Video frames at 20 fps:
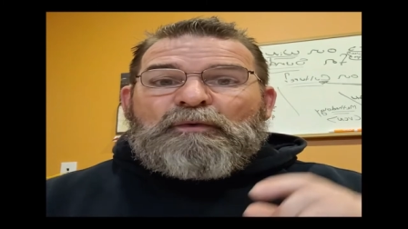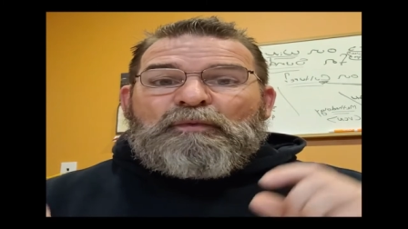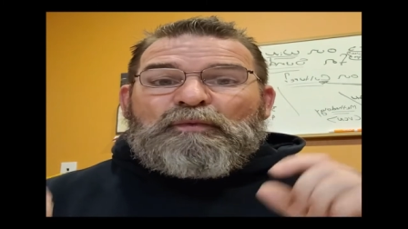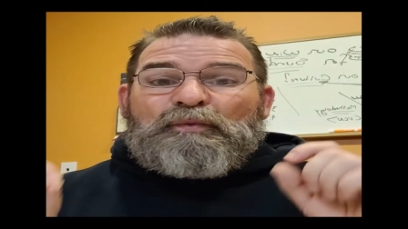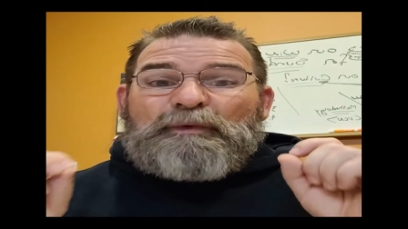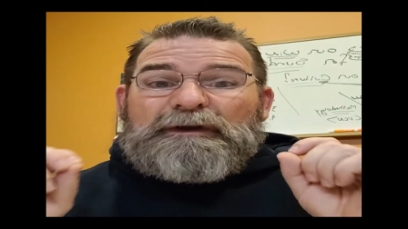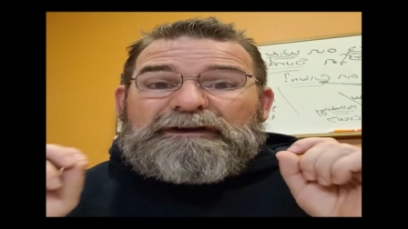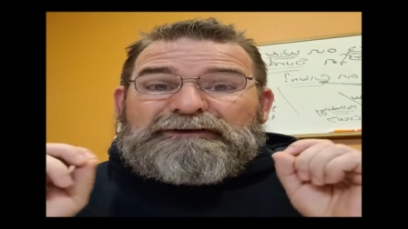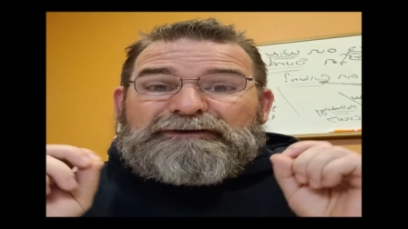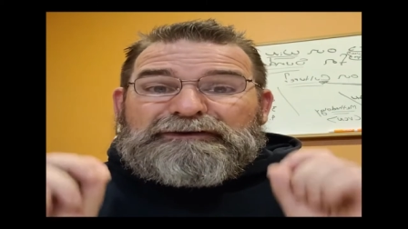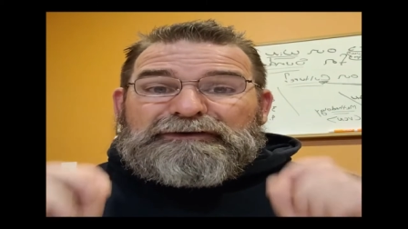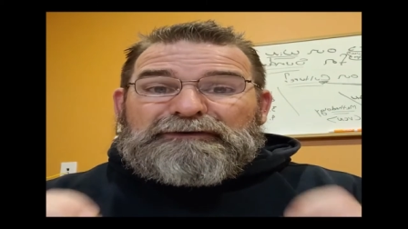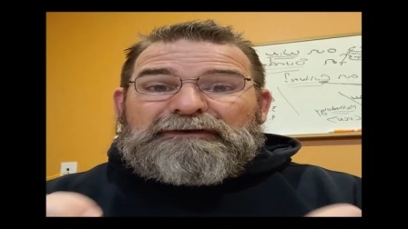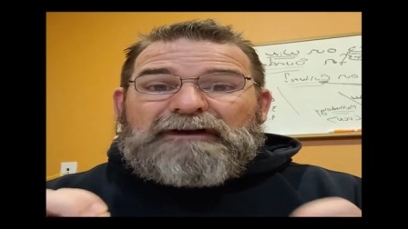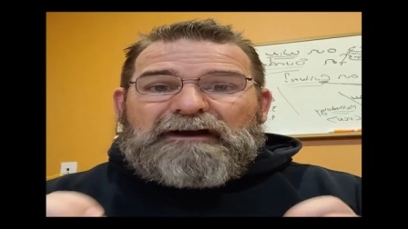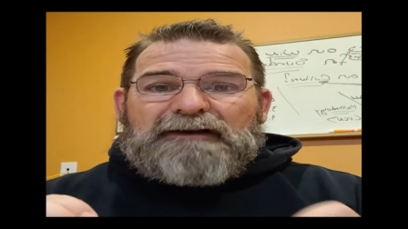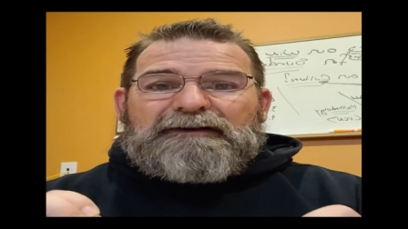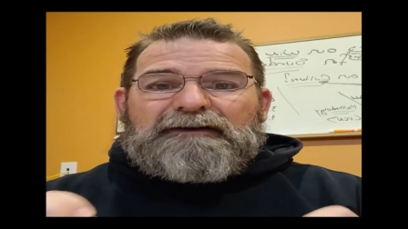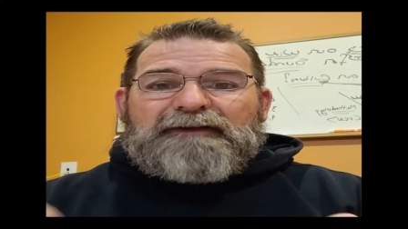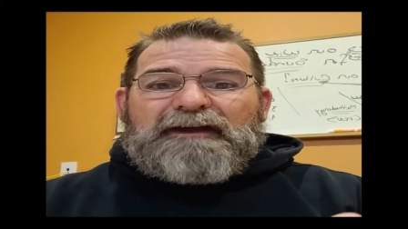when we do
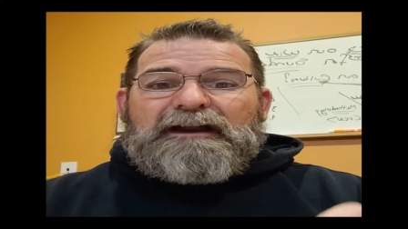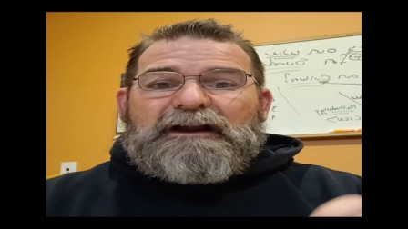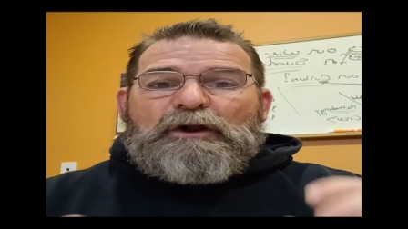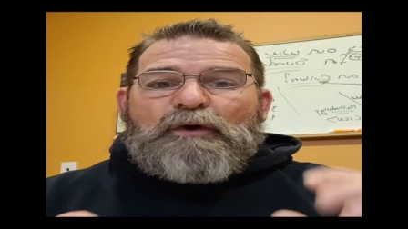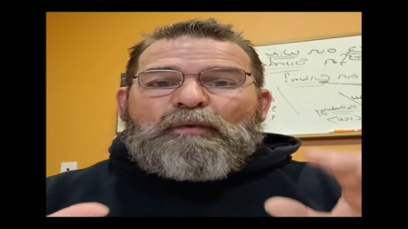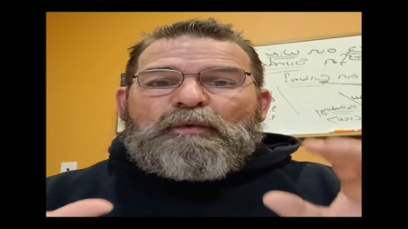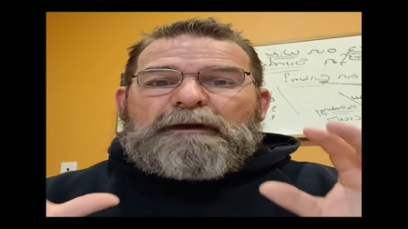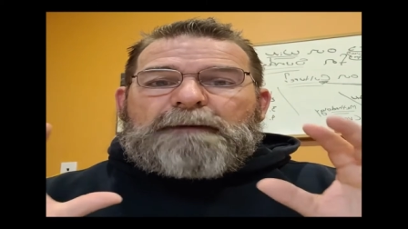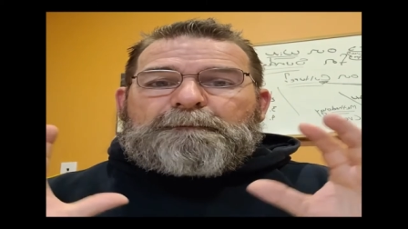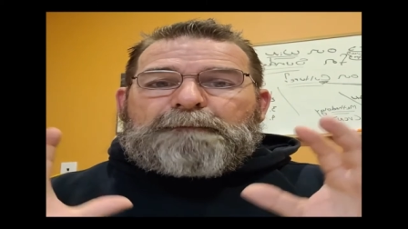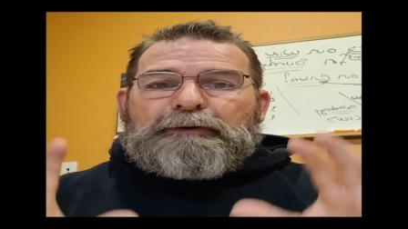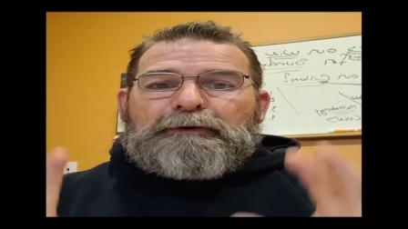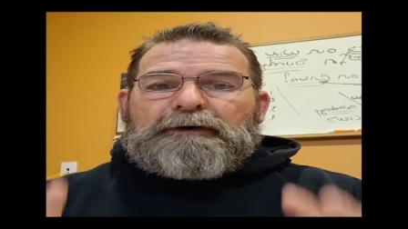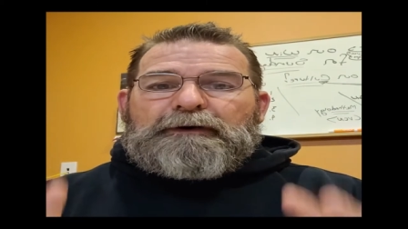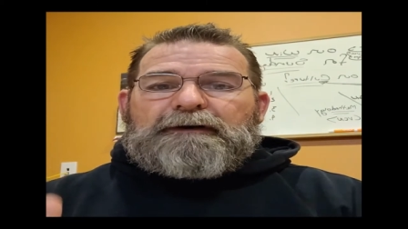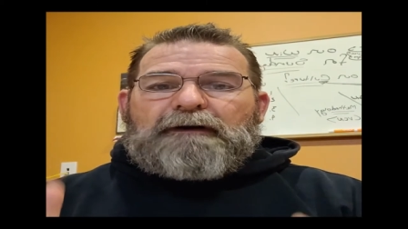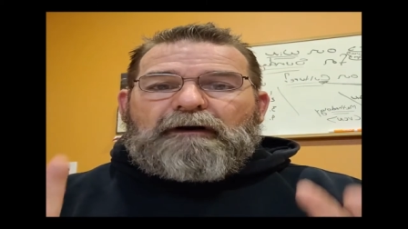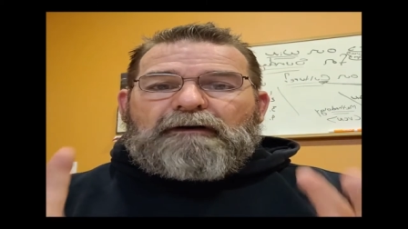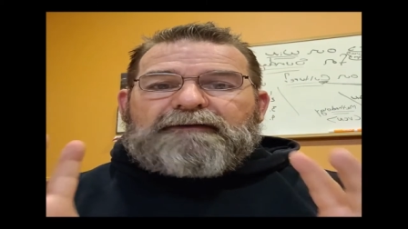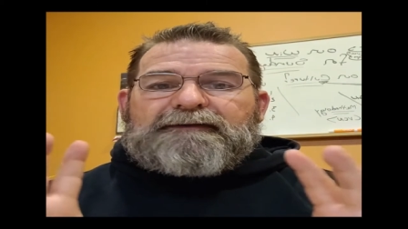not do that, we
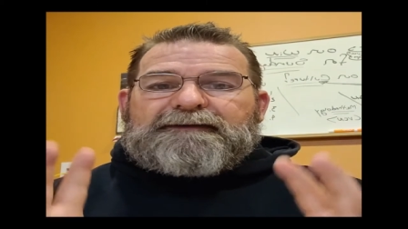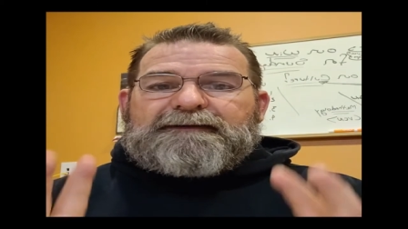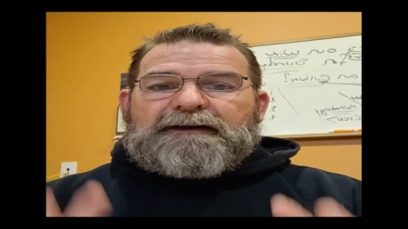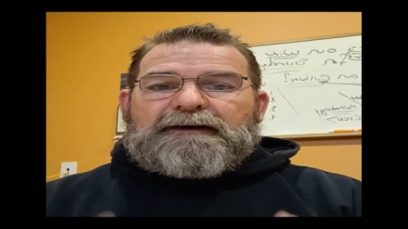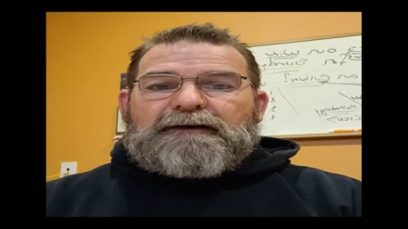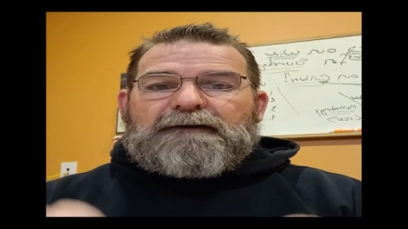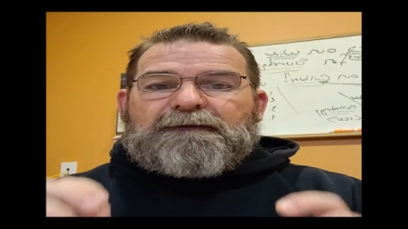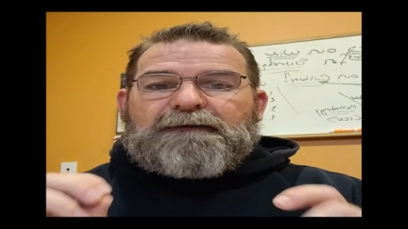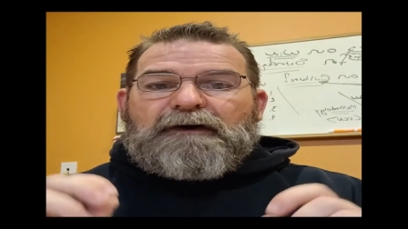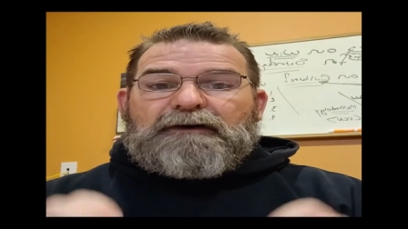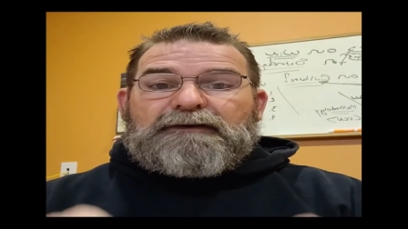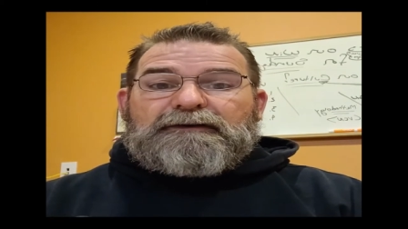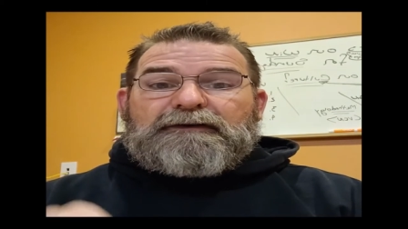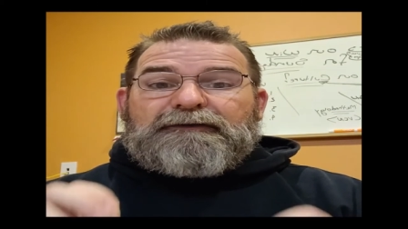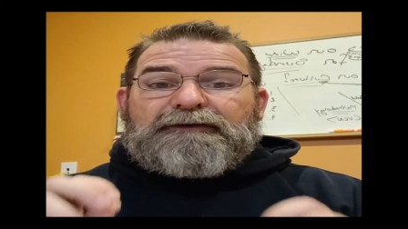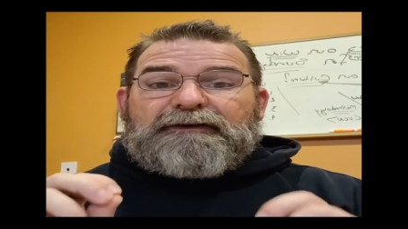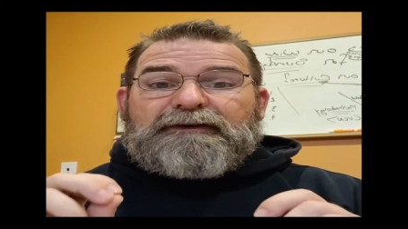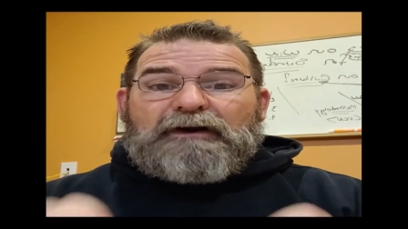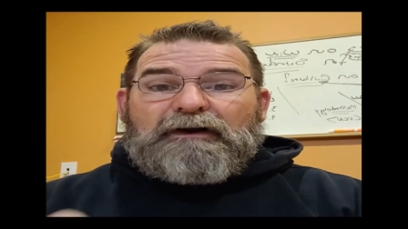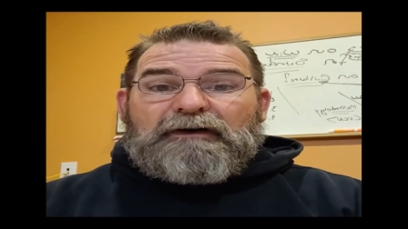put ourselves under
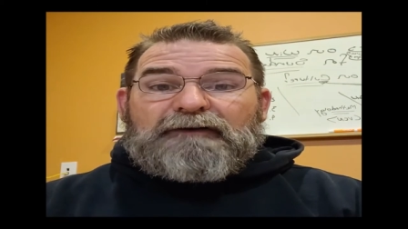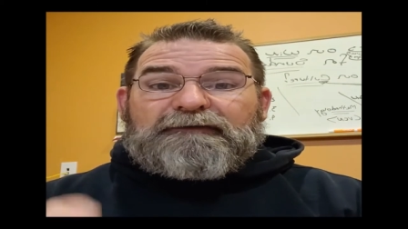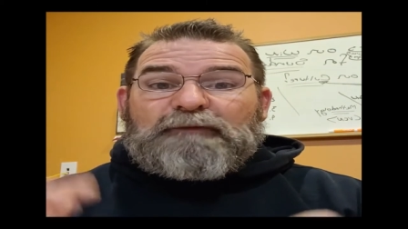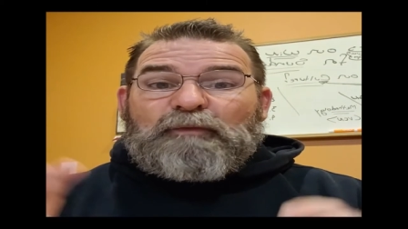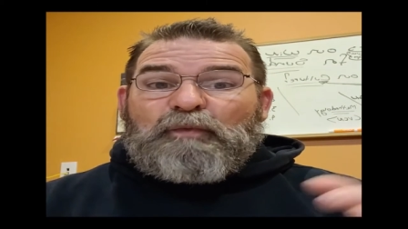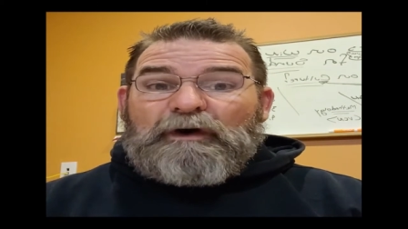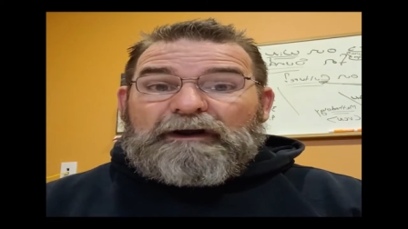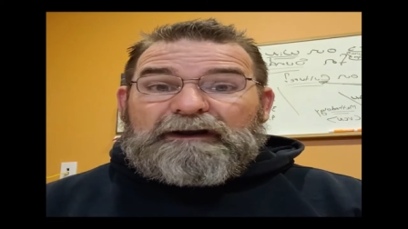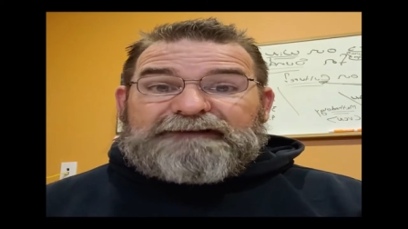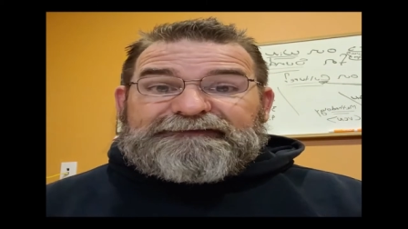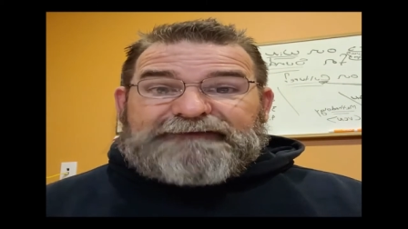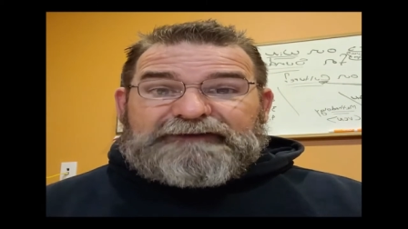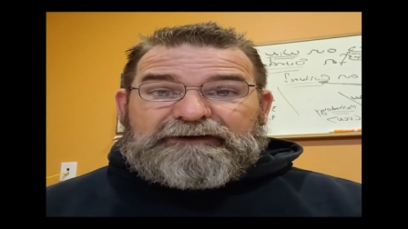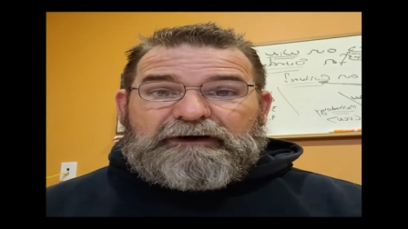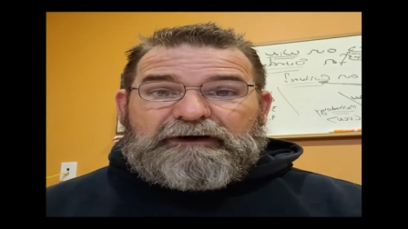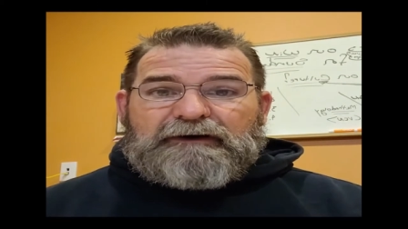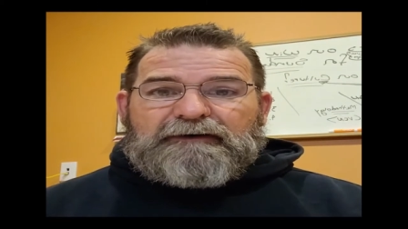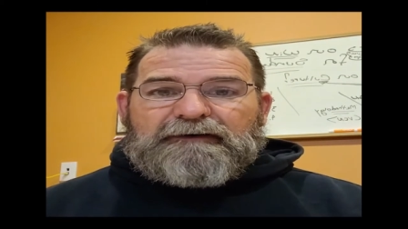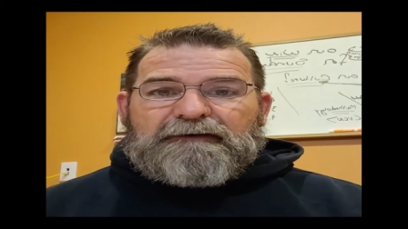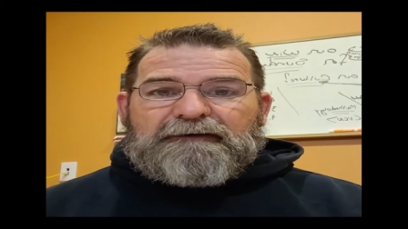the curse. What if the
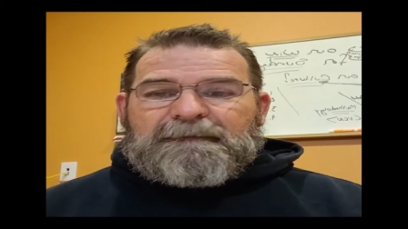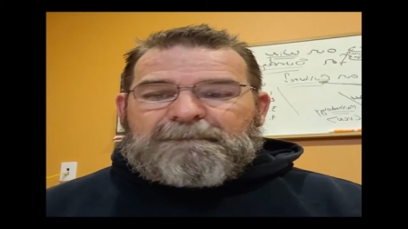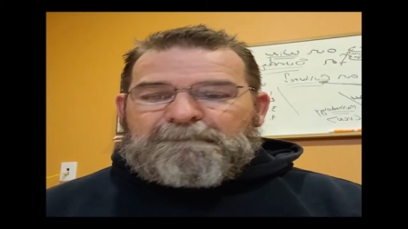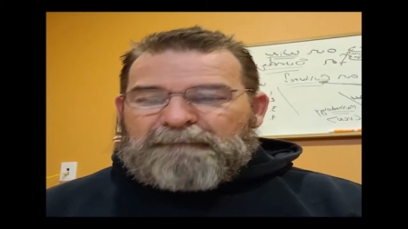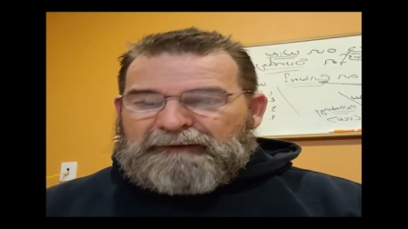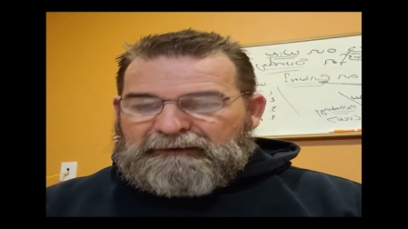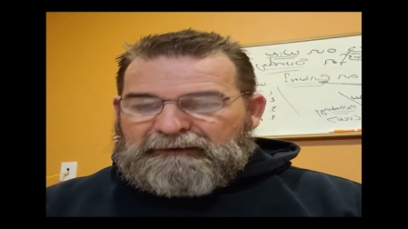curse?